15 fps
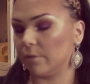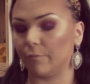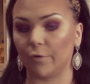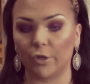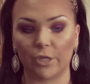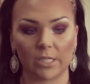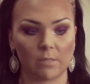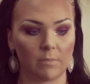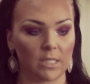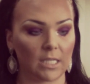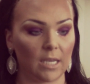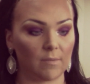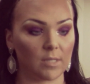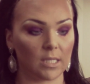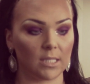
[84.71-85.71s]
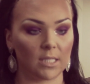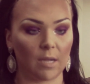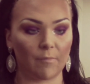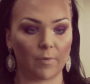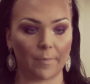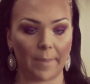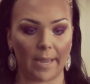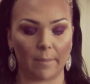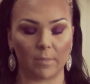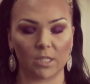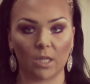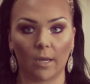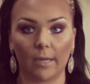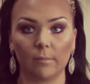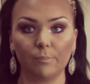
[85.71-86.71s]
them for Christmas gifts and some from
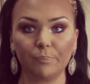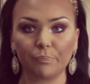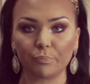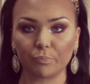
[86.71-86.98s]
Amazon.